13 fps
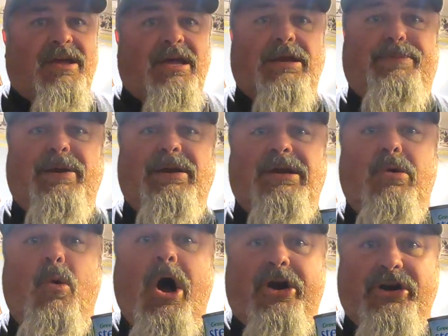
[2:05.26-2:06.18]
it's been
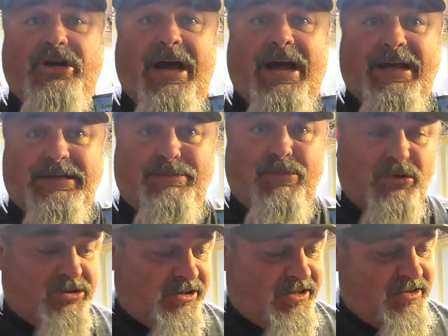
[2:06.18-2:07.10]
dewaterized
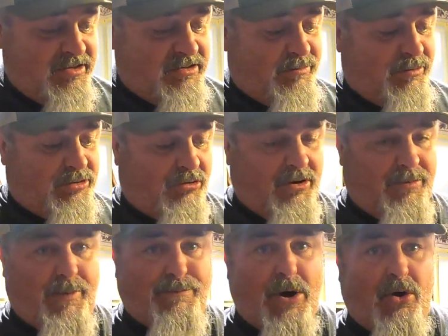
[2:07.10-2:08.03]
mostly. So I'm going to throw it in
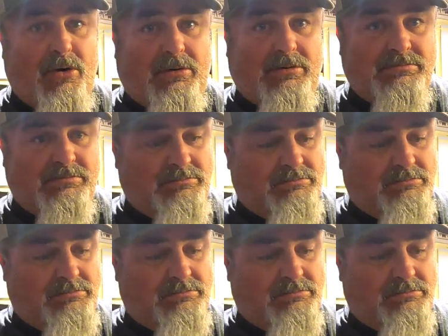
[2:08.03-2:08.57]
my bowl.